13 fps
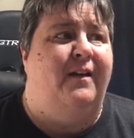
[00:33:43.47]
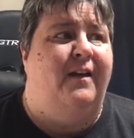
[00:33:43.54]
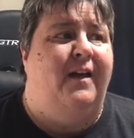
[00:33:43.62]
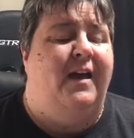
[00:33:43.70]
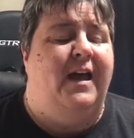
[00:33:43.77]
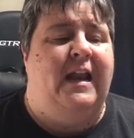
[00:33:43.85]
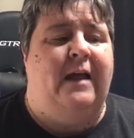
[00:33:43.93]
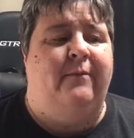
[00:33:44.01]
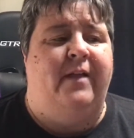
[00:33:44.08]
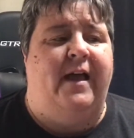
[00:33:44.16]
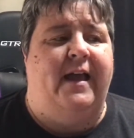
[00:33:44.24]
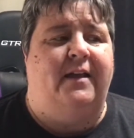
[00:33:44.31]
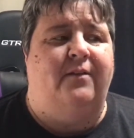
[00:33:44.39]
And I'm
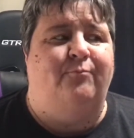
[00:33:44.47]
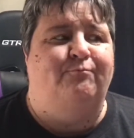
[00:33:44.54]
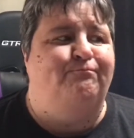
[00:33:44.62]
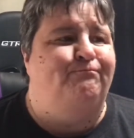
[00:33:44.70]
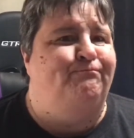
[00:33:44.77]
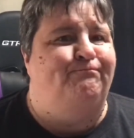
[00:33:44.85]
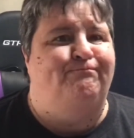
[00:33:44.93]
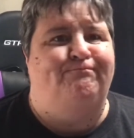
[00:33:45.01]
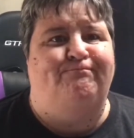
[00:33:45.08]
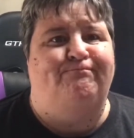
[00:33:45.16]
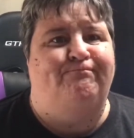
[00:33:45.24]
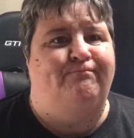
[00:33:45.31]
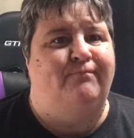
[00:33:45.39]
like,
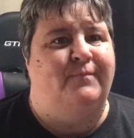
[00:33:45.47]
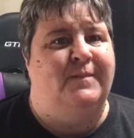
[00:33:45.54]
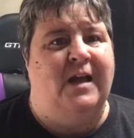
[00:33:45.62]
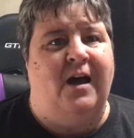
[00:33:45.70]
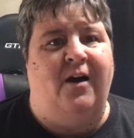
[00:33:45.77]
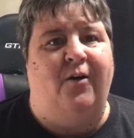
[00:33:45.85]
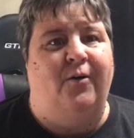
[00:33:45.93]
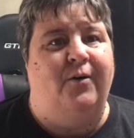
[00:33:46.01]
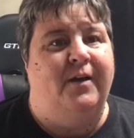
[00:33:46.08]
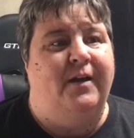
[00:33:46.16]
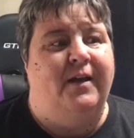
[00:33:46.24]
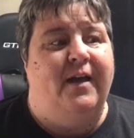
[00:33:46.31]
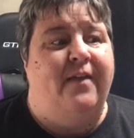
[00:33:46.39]
no.
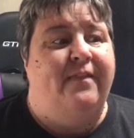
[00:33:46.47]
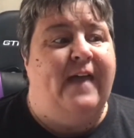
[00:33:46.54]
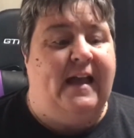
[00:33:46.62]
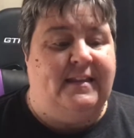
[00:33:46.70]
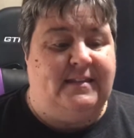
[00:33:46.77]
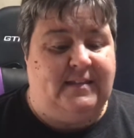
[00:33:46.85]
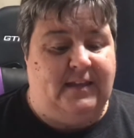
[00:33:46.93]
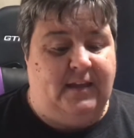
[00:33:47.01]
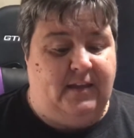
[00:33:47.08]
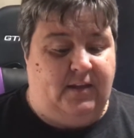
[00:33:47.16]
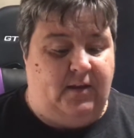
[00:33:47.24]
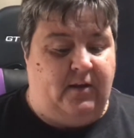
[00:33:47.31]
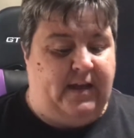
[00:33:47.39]
That's,
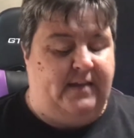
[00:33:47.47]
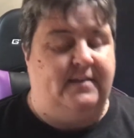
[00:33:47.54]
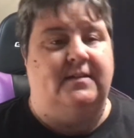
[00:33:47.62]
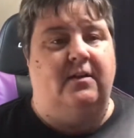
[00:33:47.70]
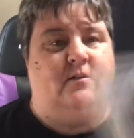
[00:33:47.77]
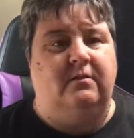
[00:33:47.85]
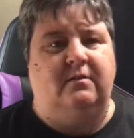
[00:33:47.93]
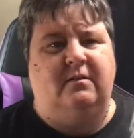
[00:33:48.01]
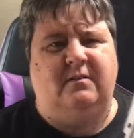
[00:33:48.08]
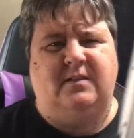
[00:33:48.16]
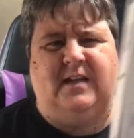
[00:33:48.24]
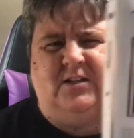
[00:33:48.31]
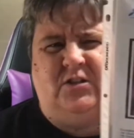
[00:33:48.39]
okay, so
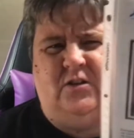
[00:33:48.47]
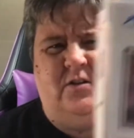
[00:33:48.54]
did I show you?